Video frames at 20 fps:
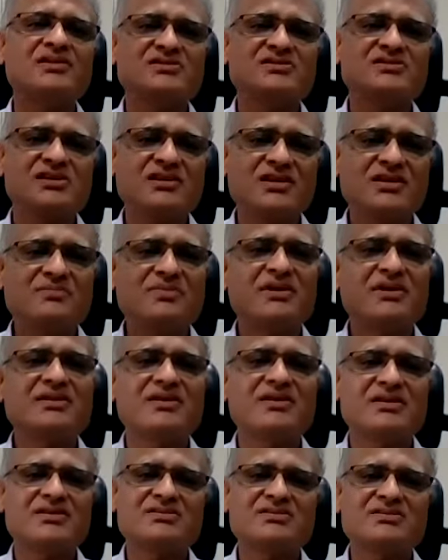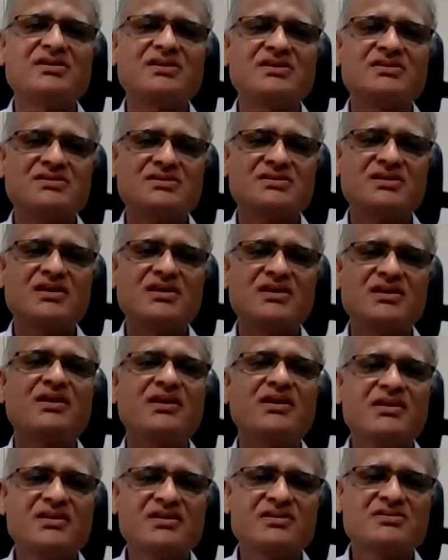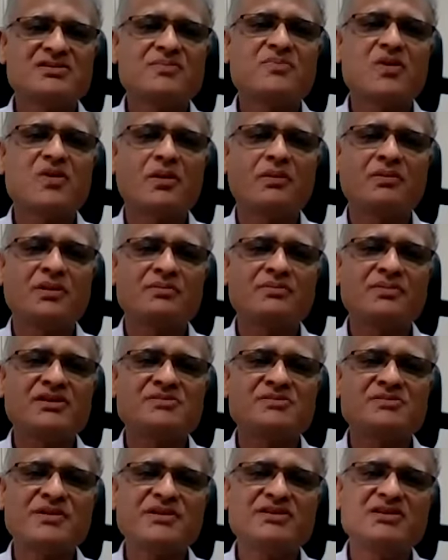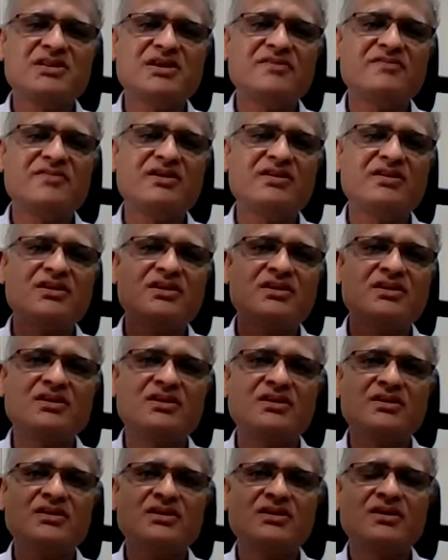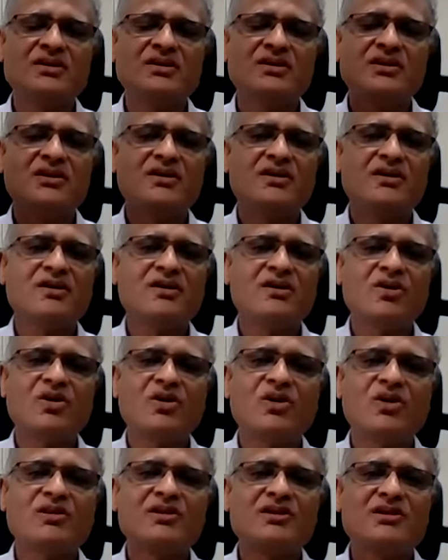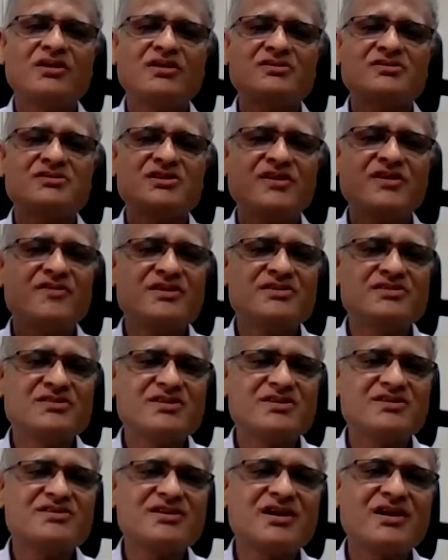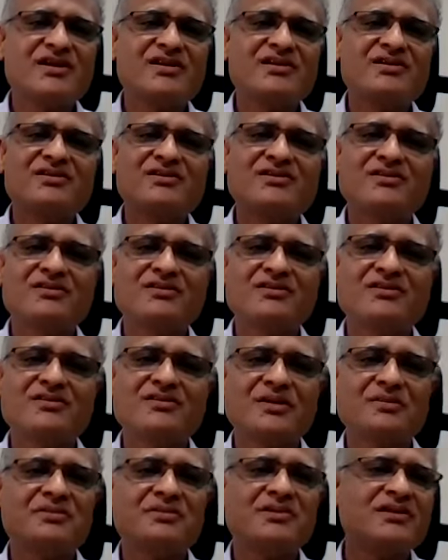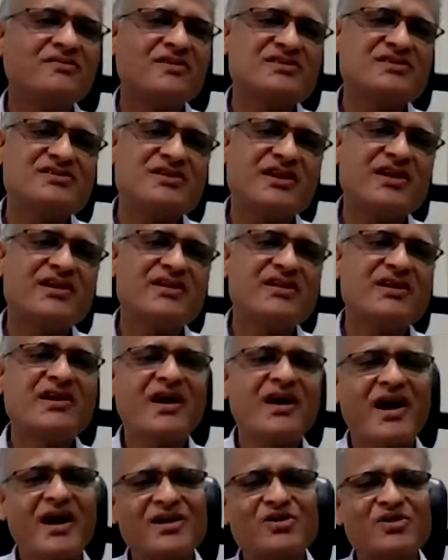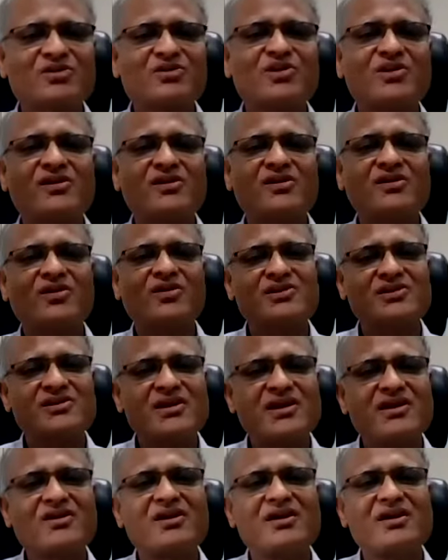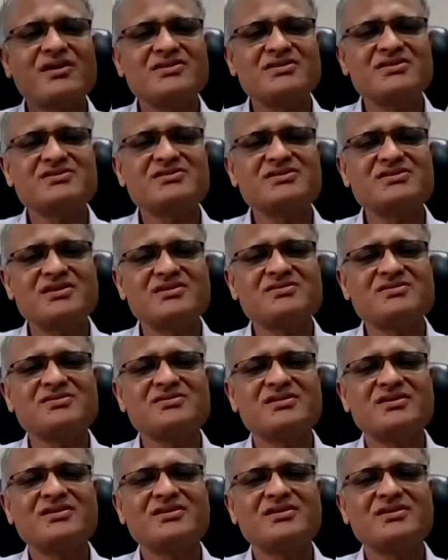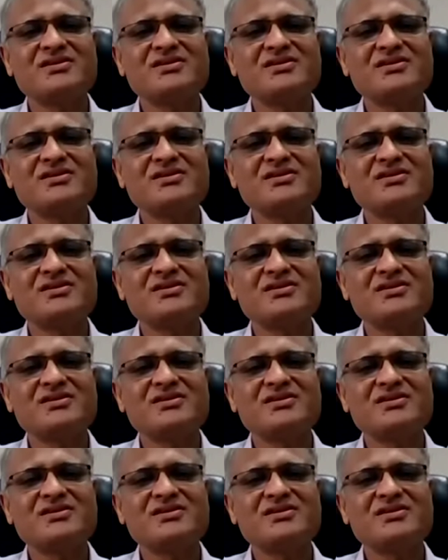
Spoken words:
culturally, but yes, it is a problem, especially with all the CVCs and investigating and auditing agencies.